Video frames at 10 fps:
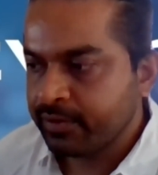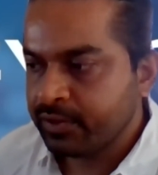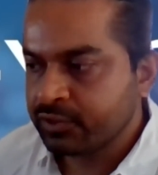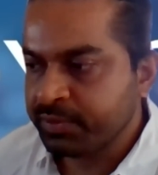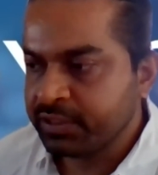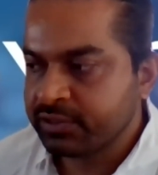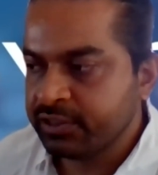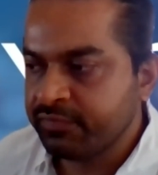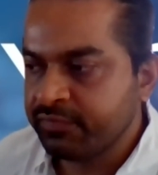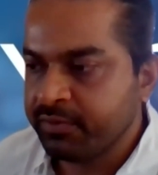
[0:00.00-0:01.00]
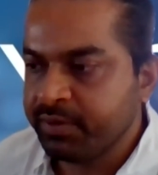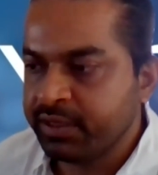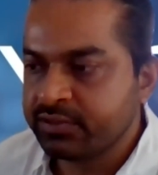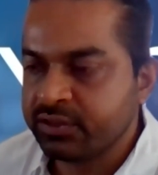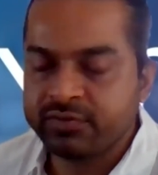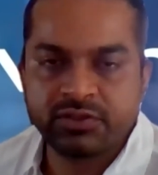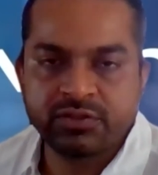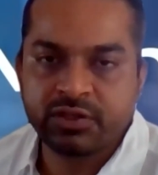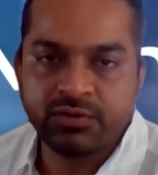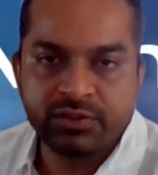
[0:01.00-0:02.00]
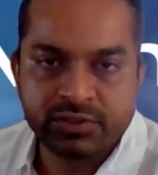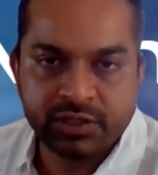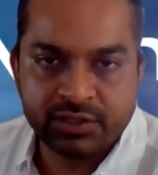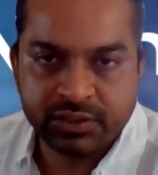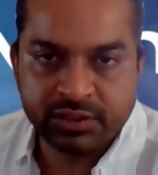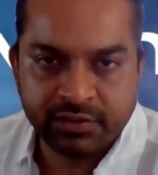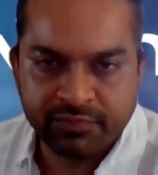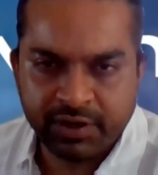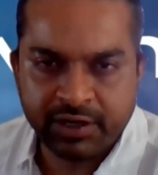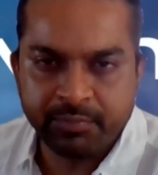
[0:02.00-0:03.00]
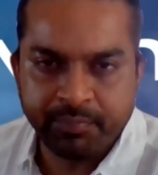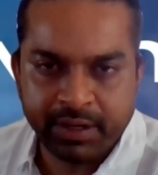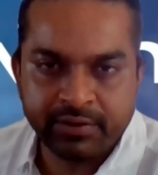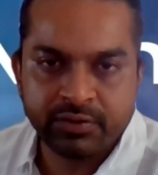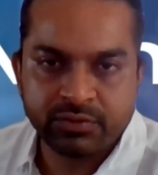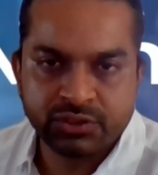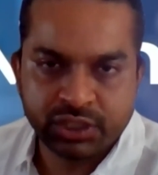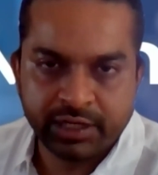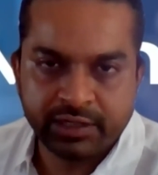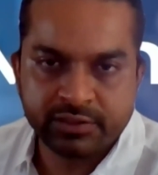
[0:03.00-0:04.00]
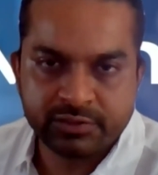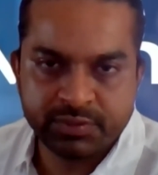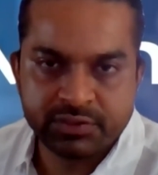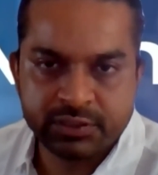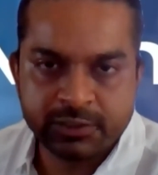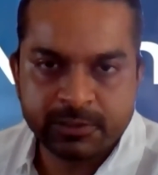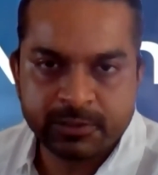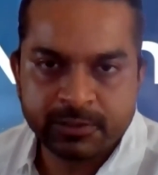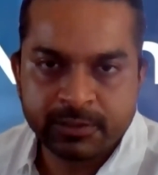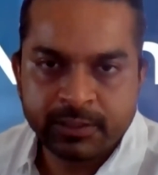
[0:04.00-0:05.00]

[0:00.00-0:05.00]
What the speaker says: especially if they're based out of, say, Southeast Asia and they're very dependent on China's business,